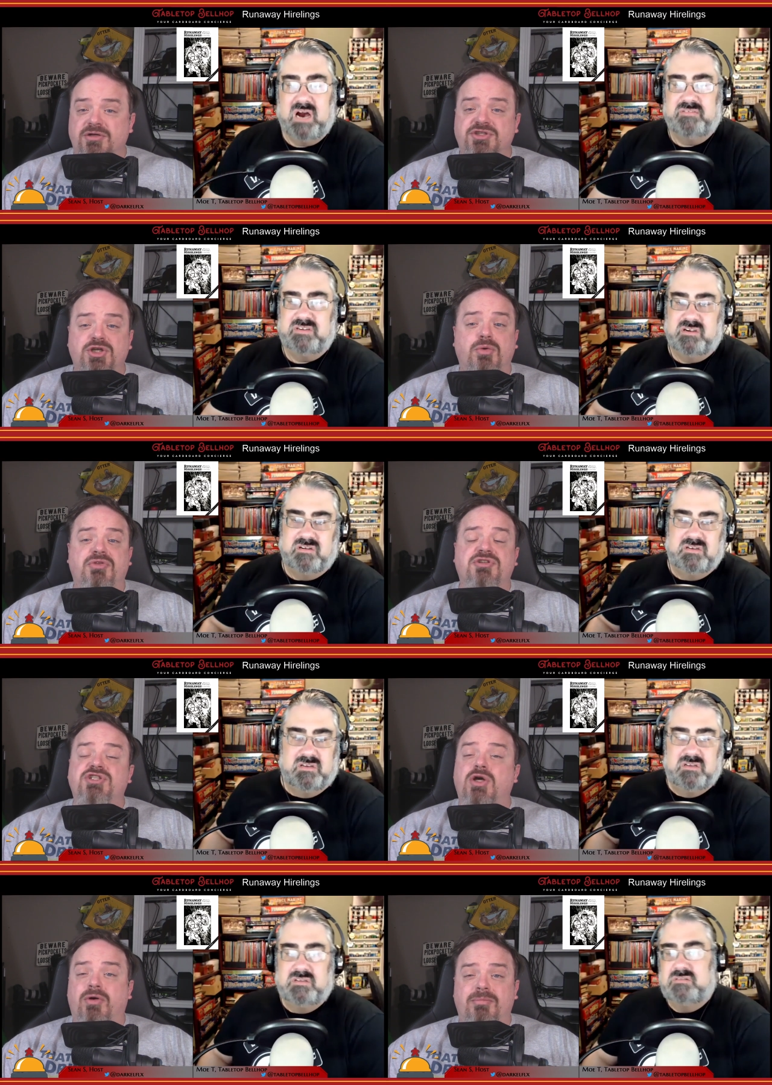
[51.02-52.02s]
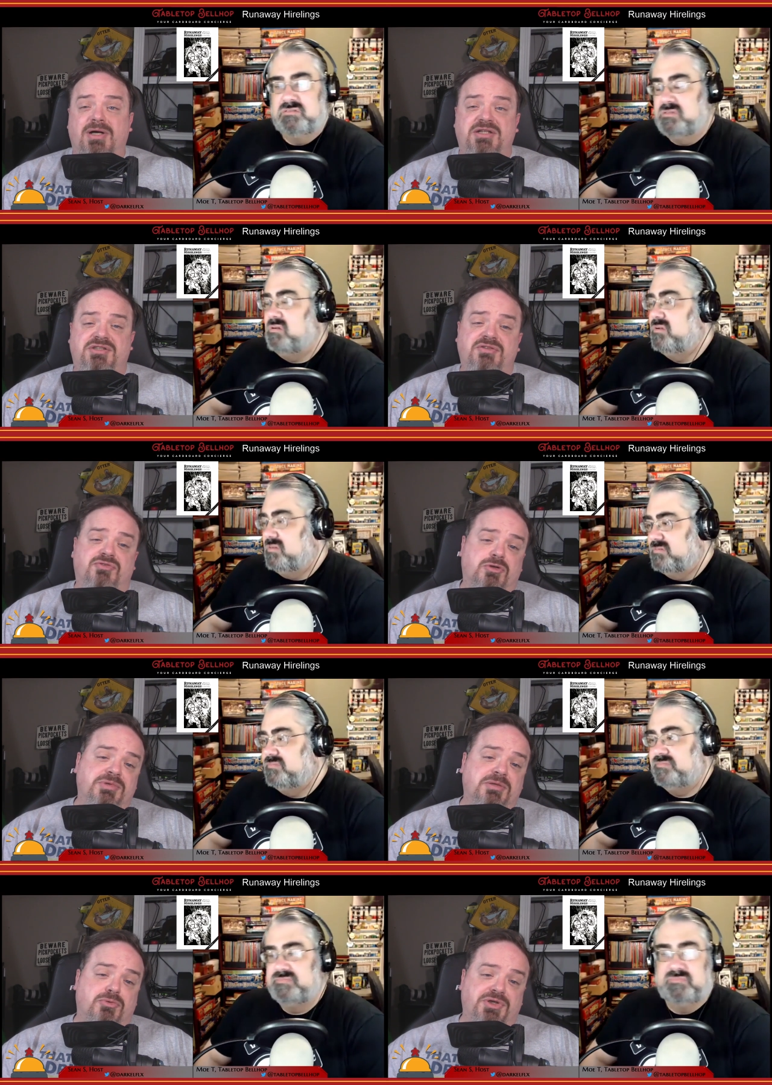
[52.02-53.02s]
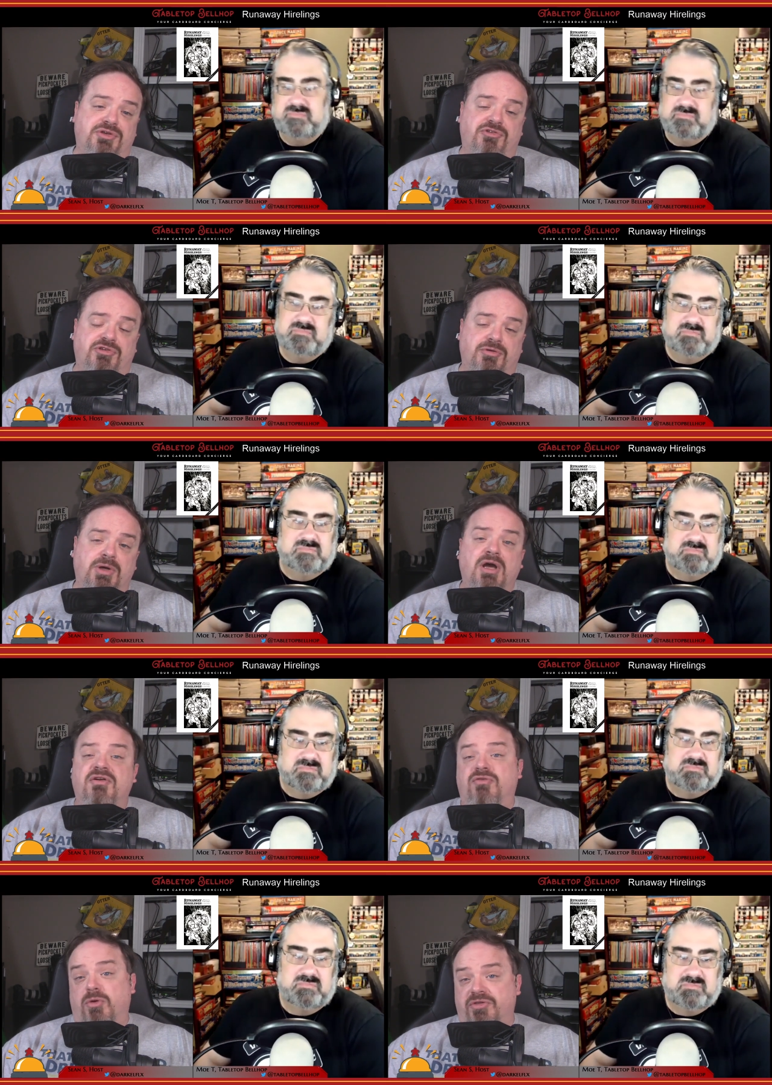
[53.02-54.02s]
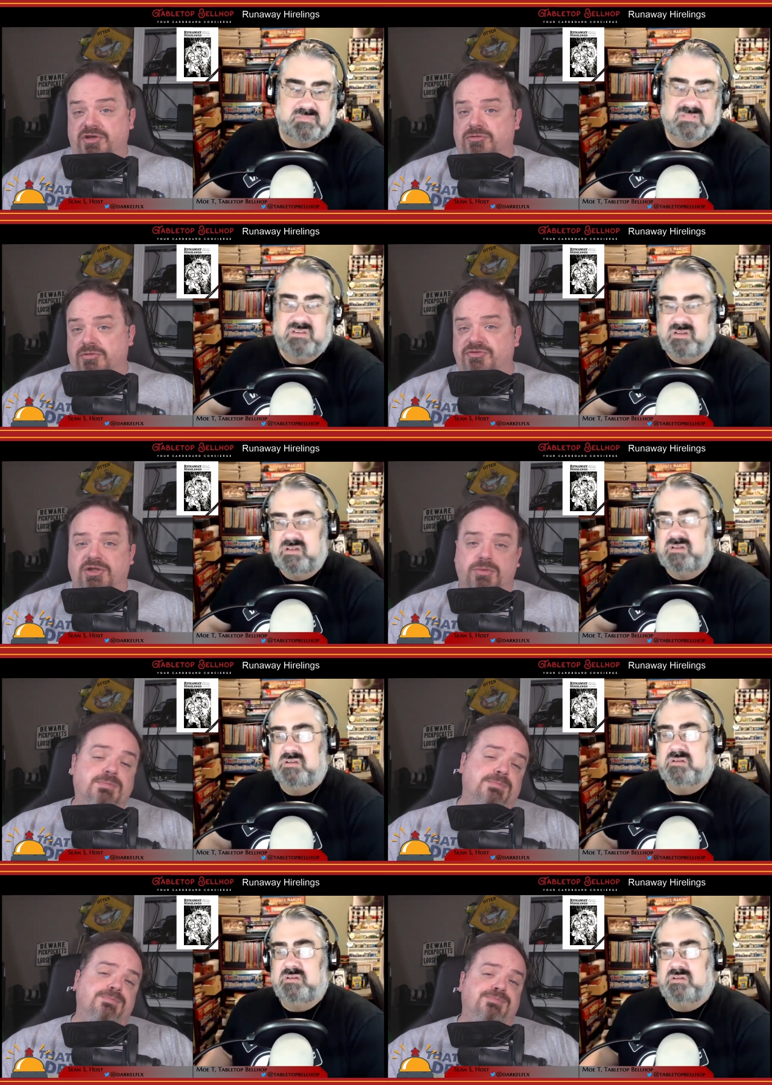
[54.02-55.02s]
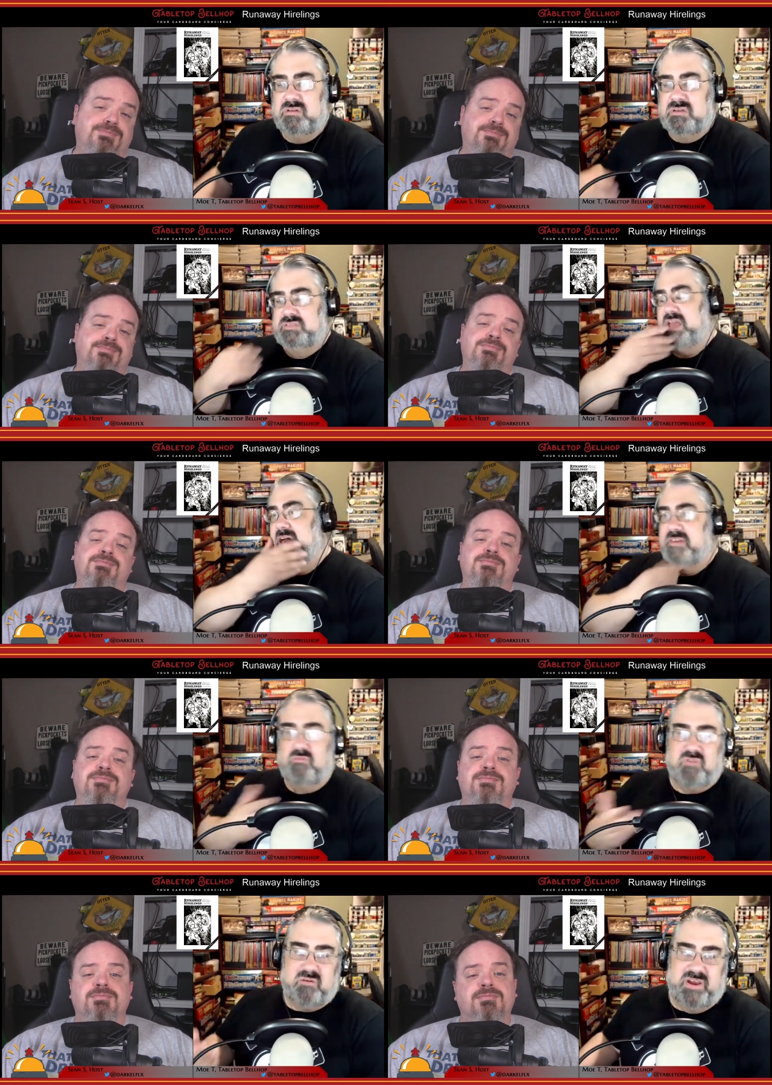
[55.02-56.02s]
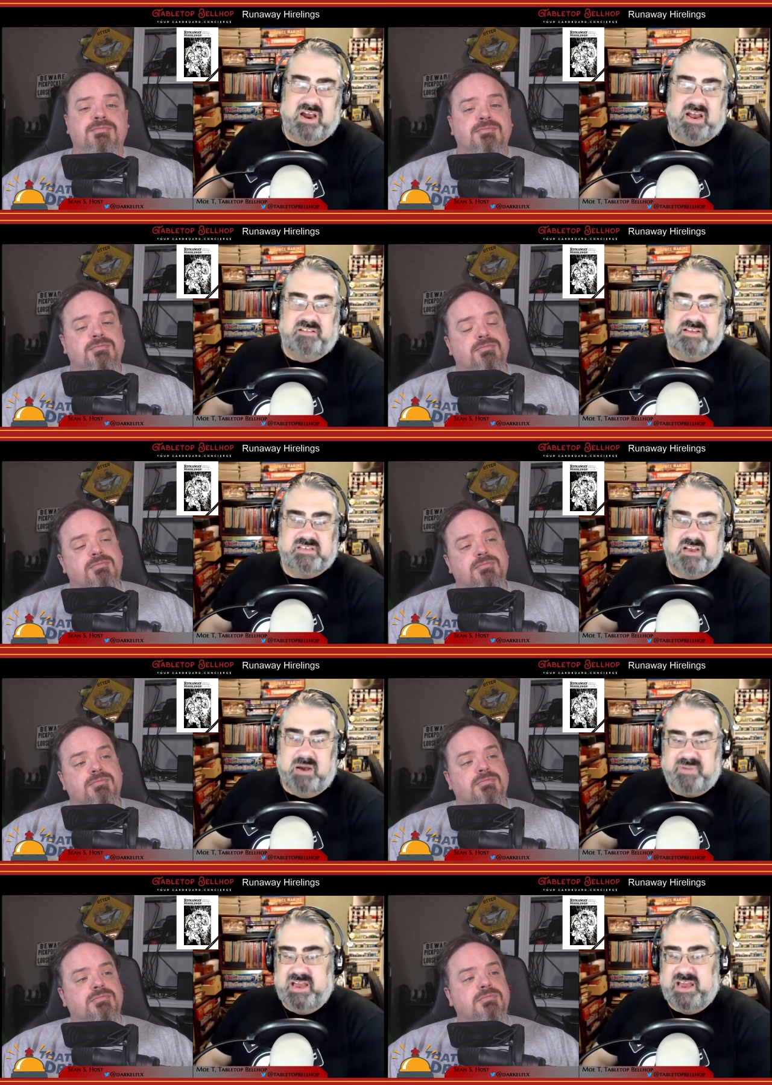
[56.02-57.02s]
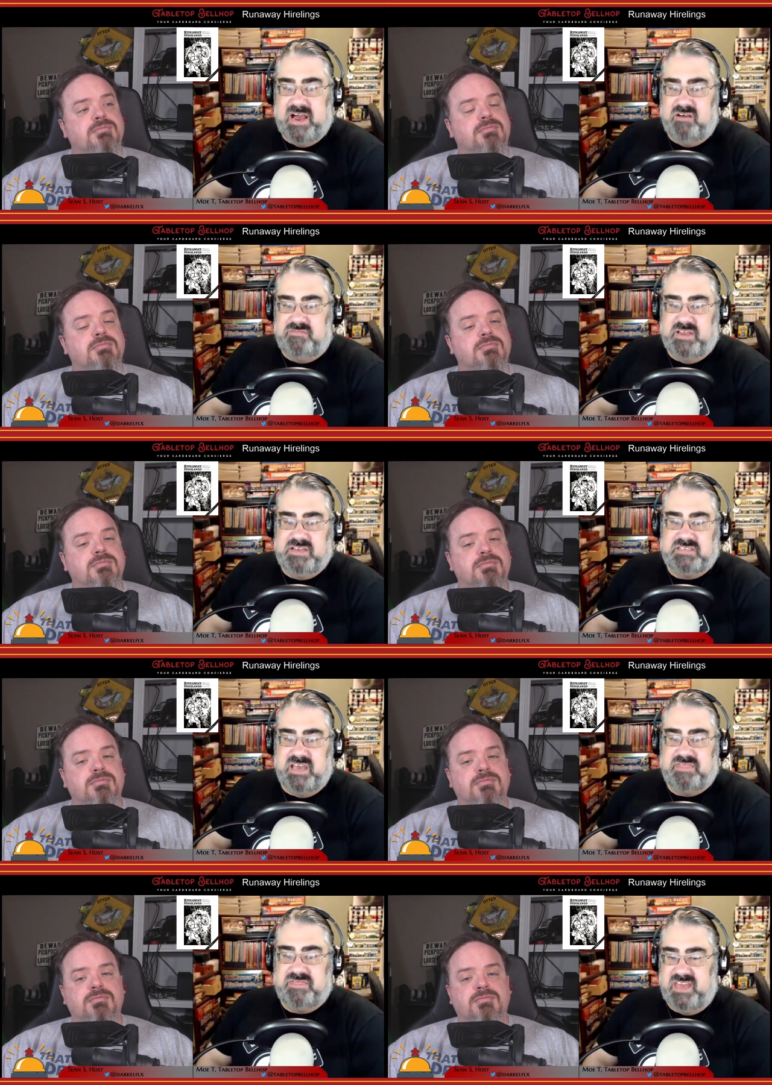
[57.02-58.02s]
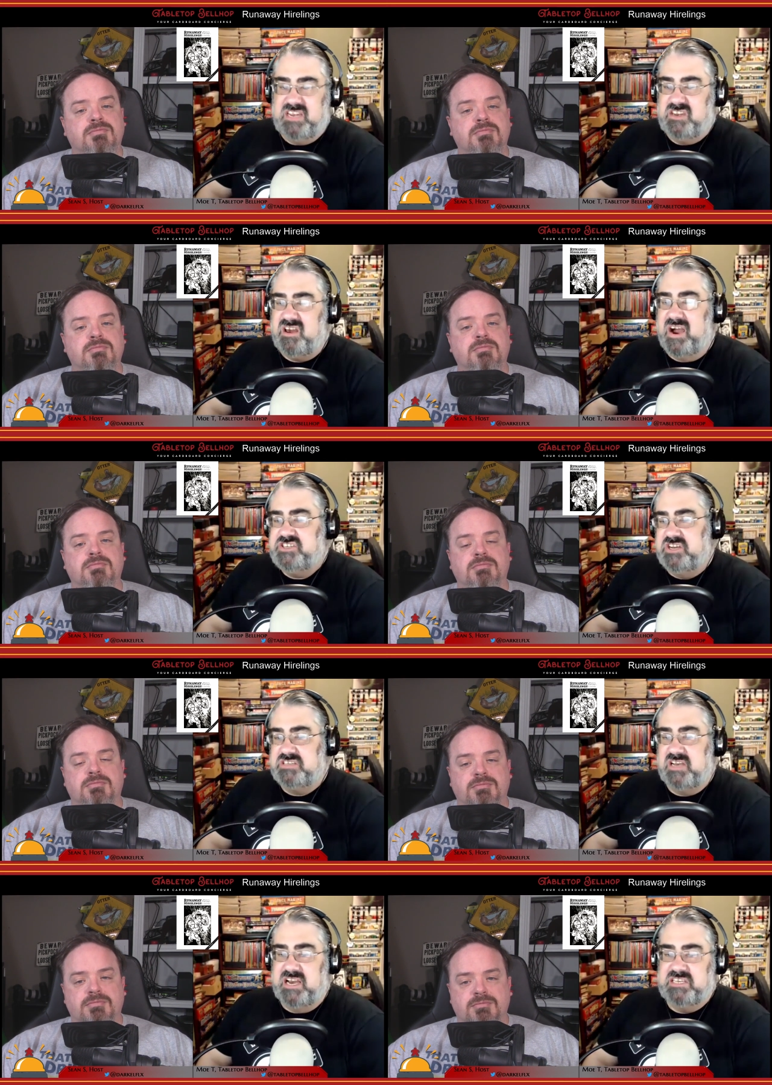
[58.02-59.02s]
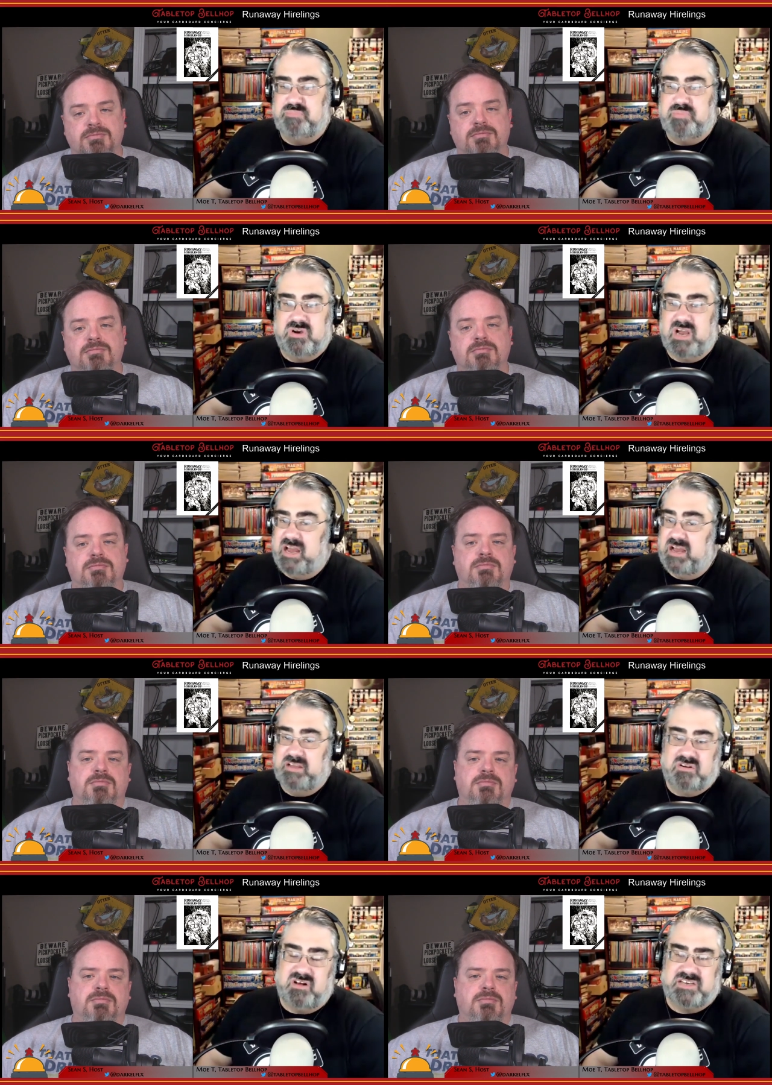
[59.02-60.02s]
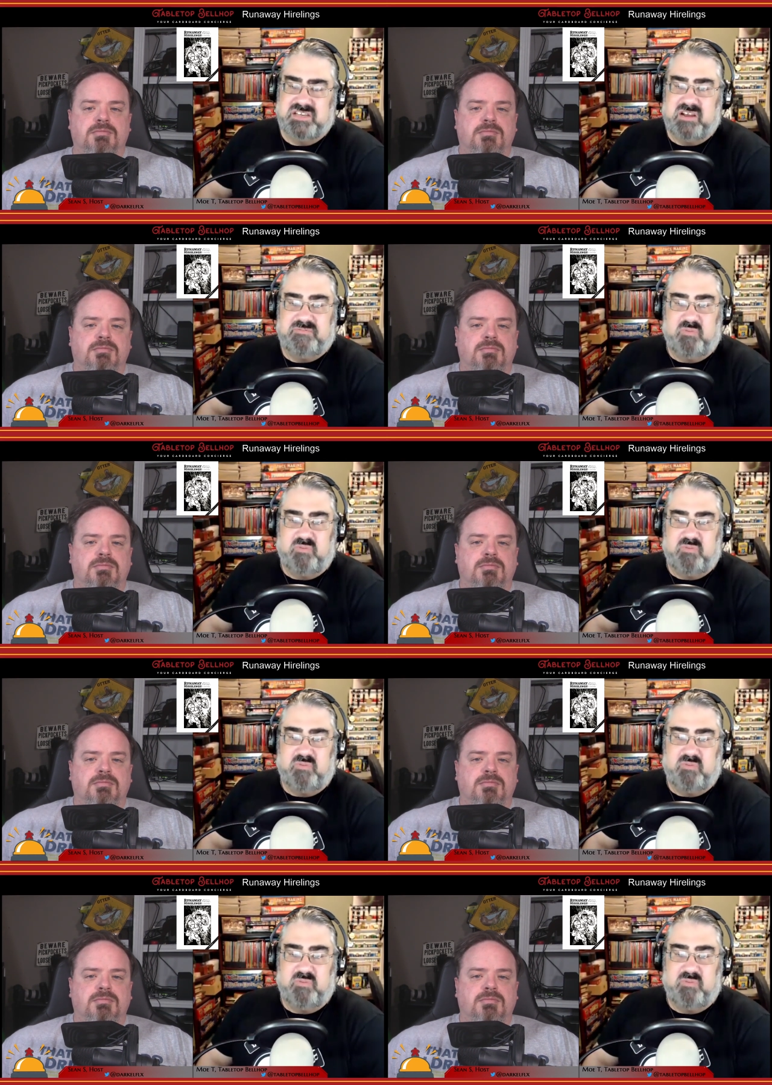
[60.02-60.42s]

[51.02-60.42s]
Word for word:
Speaker 1: here, so there's no unboxing for me to point you to for this review.
Speaker 2: Yeah, the Runaway Hirelings, the copy I have, is a thin digest-sized book. Uh, clocks in at